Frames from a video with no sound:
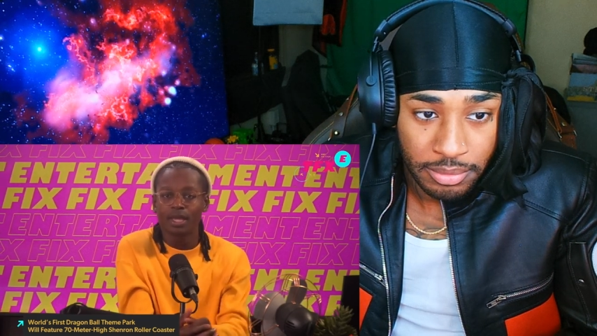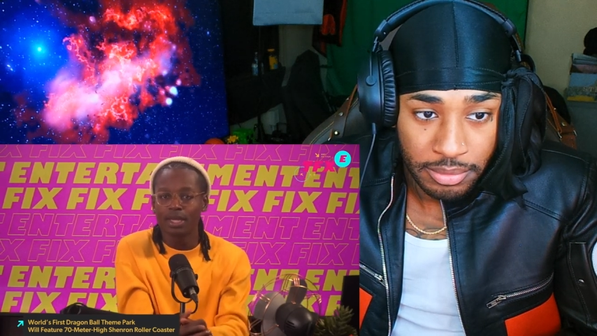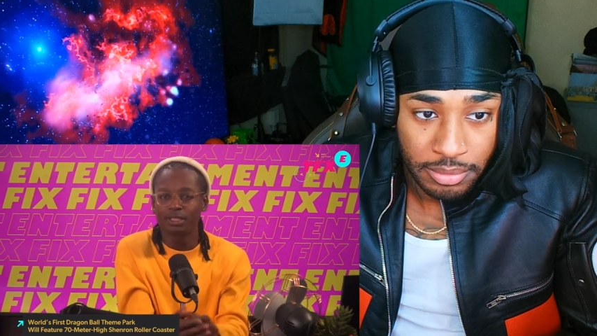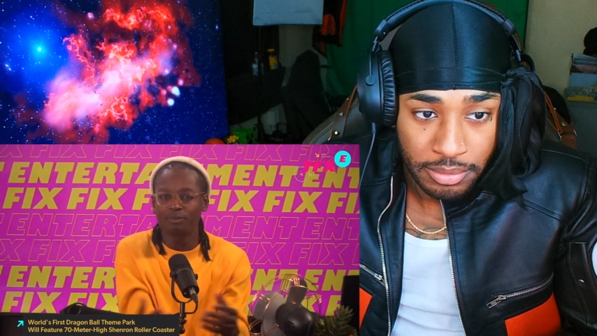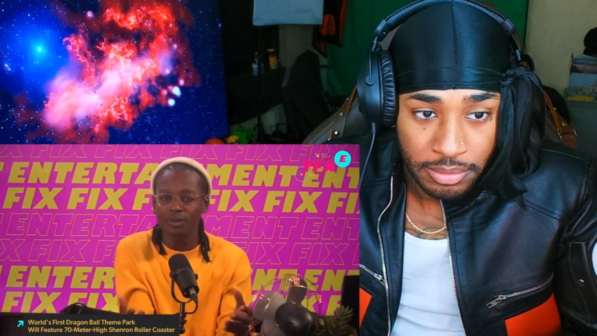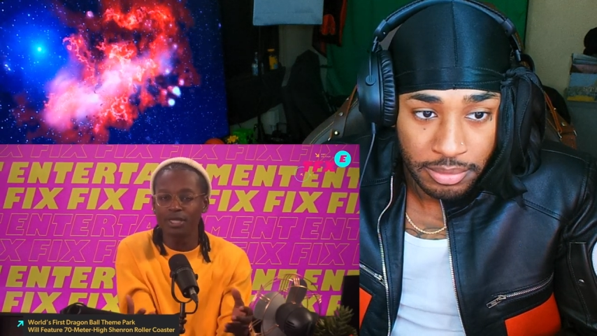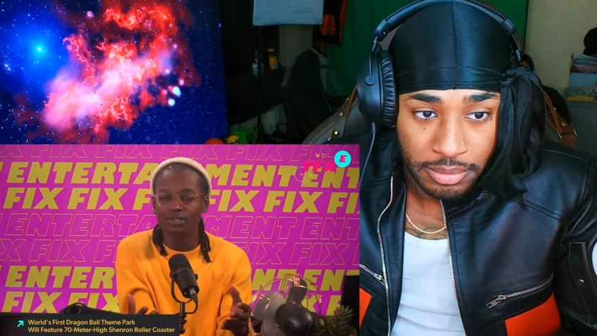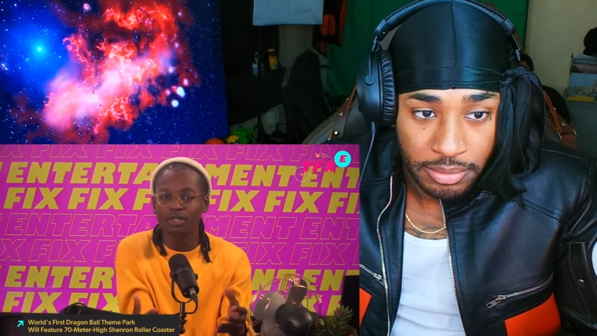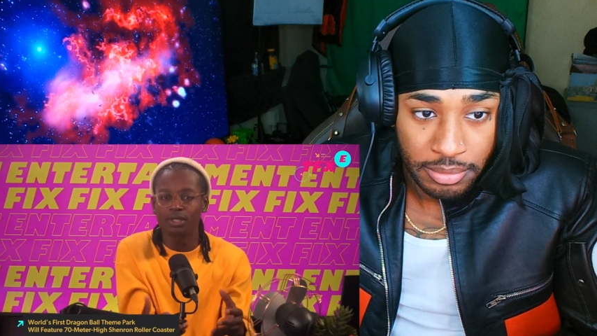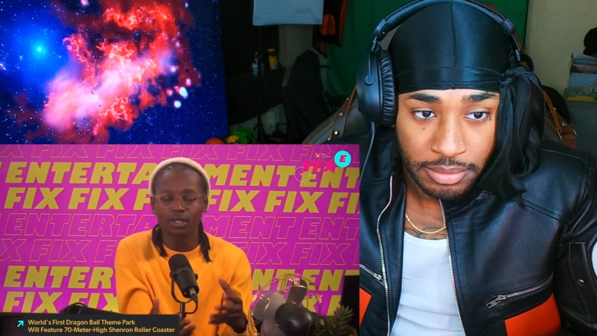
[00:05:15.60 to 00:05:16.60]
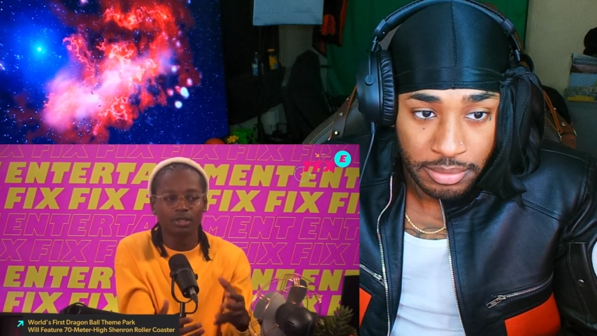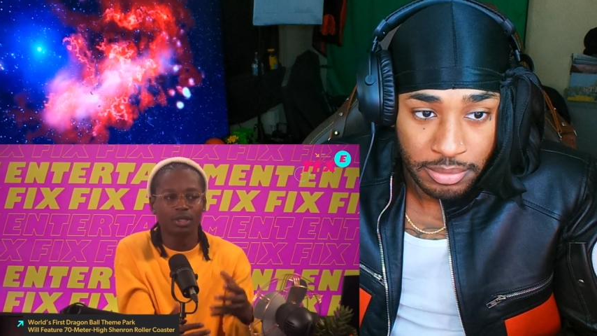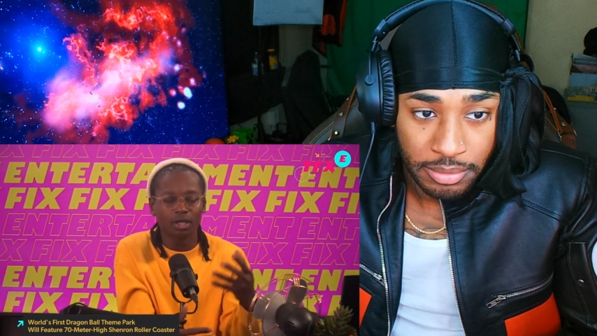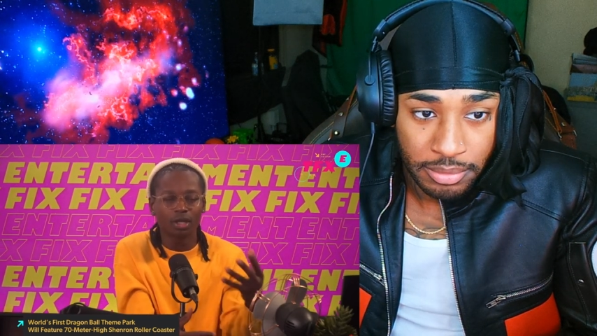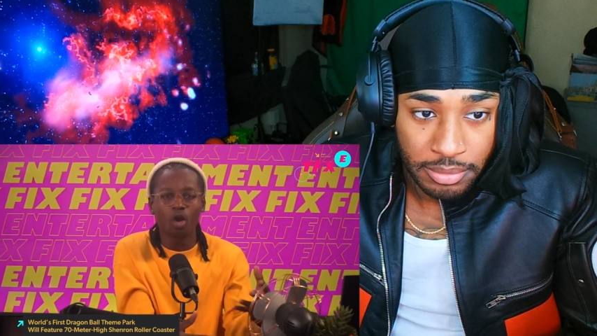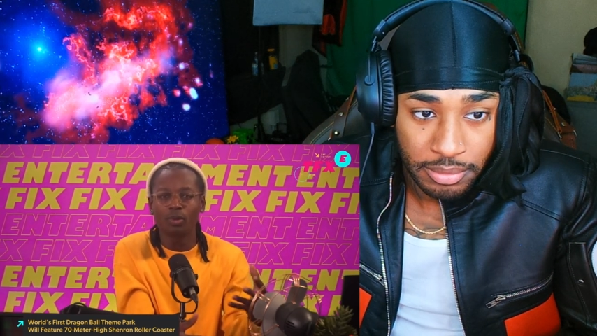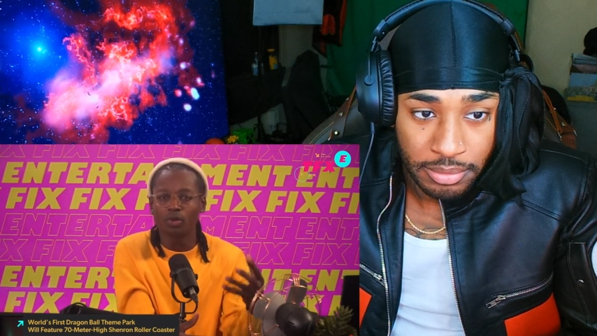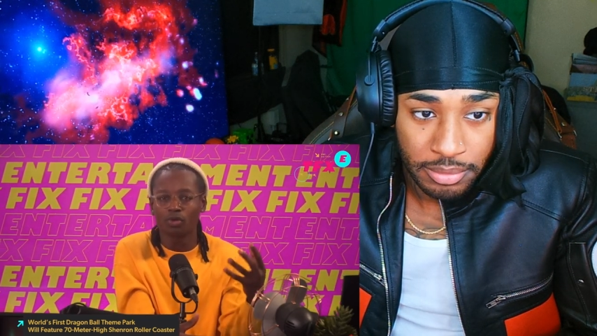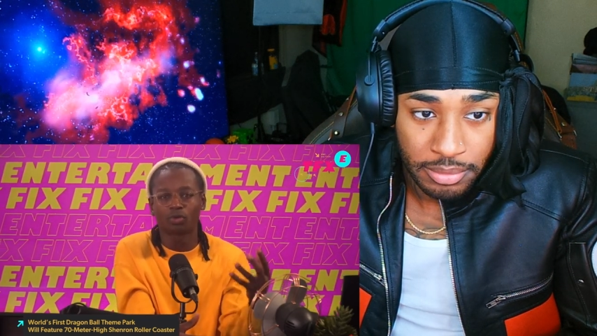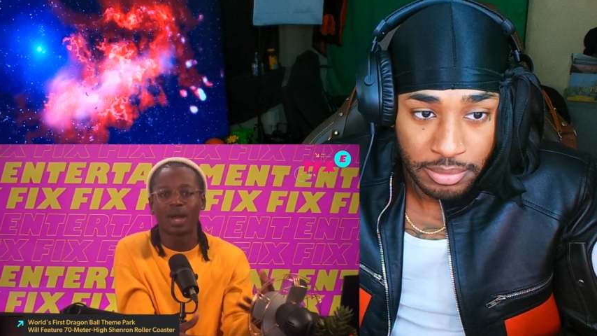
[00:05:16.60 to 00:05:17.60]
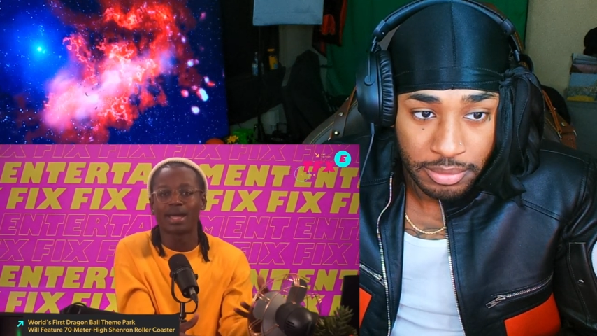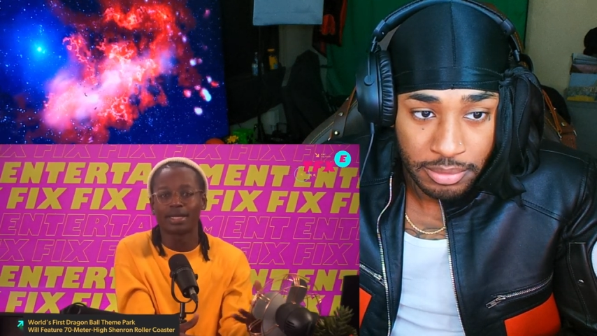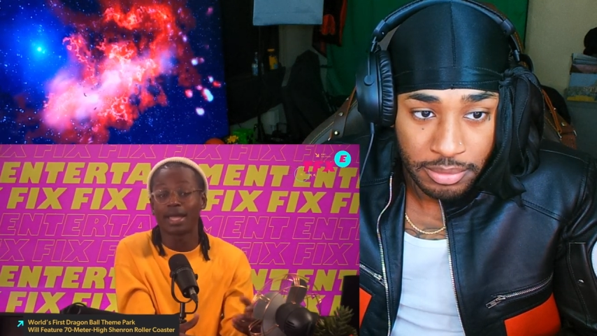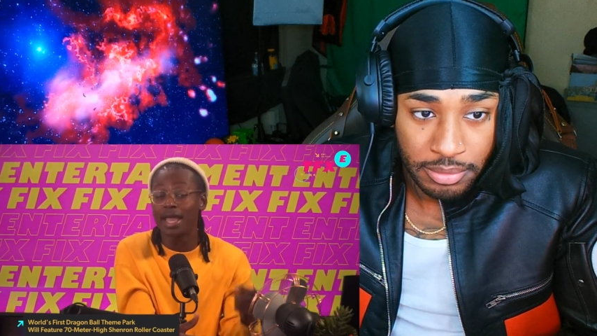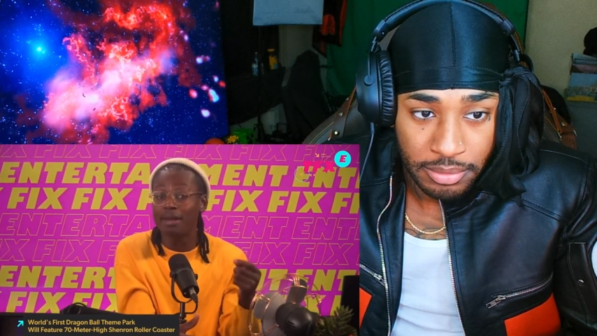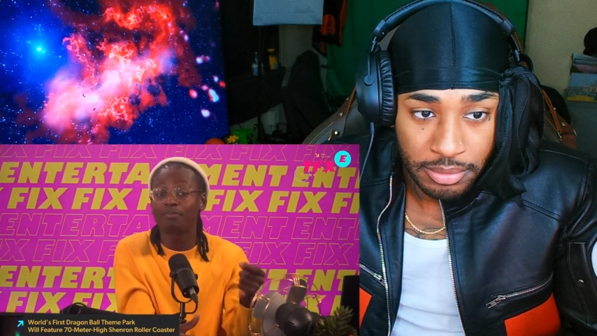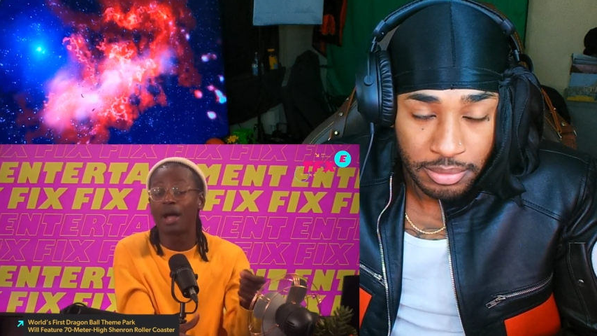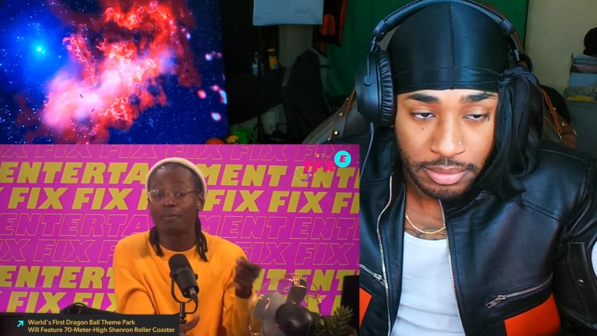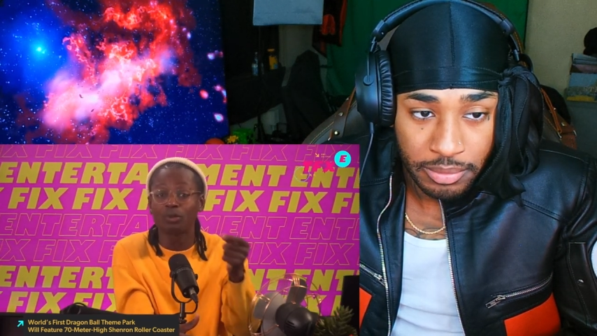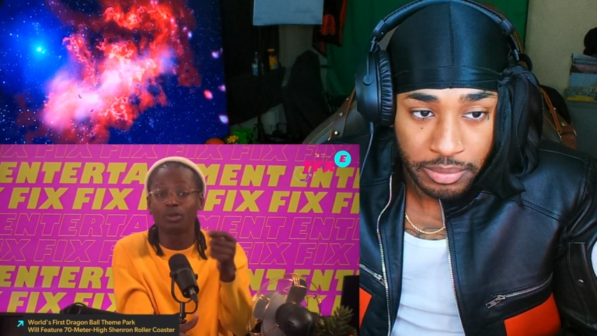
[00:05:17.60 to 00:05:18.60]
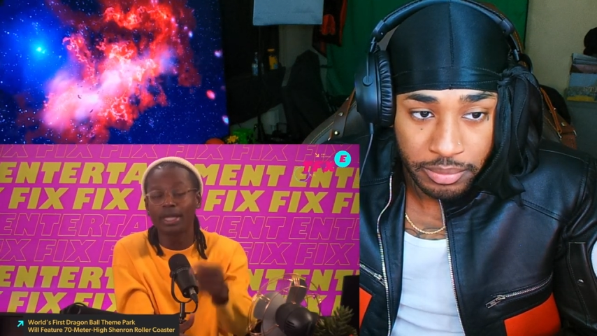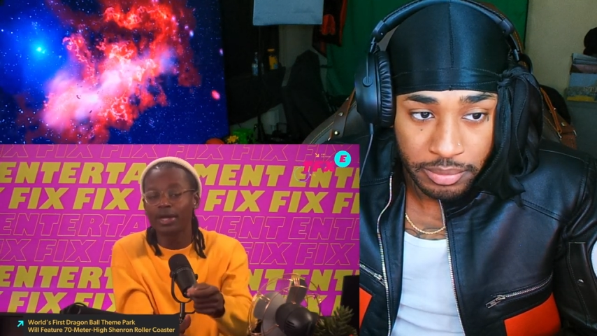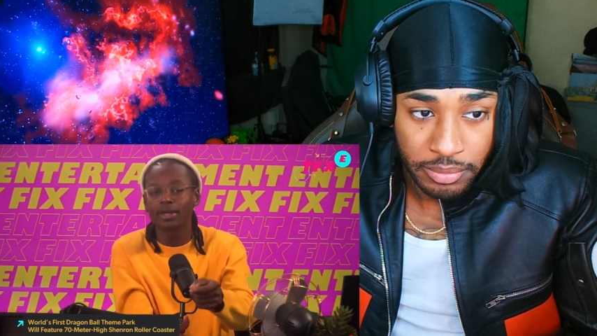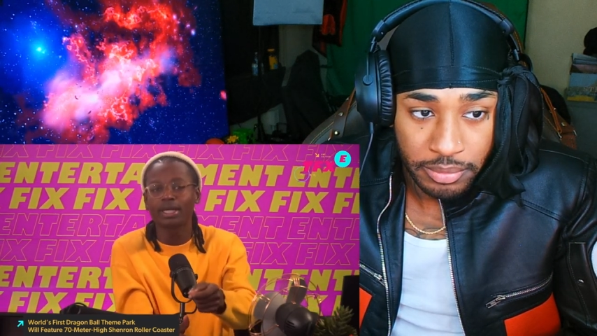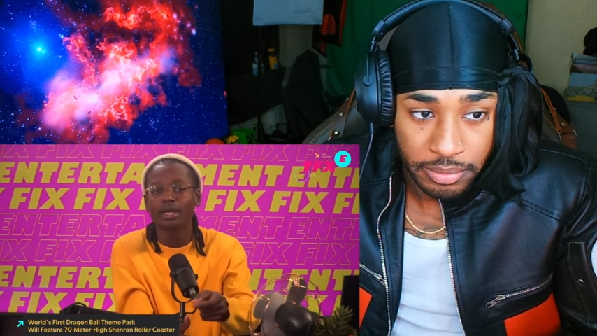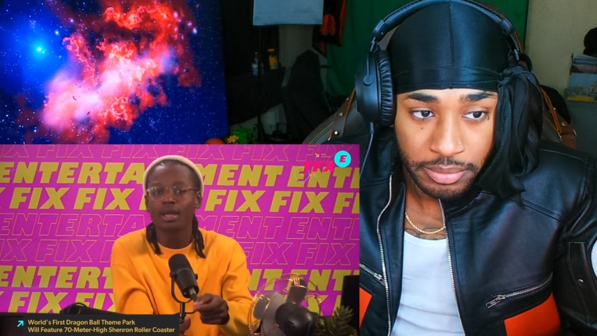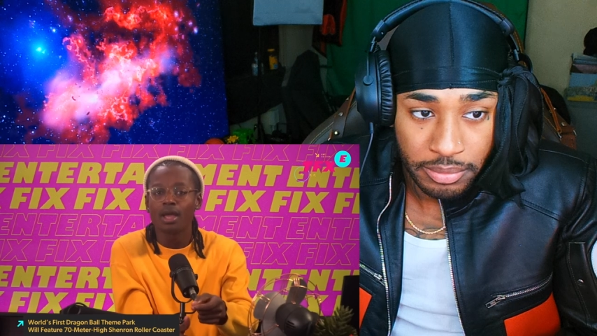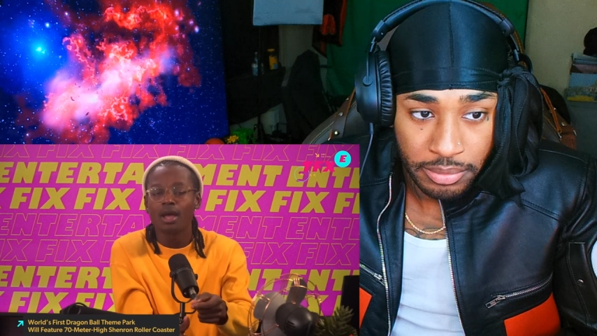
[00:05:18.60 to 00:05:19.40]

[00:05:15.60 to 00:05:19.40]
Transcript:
Speaker 1: it speaks to the global notoriety and popularity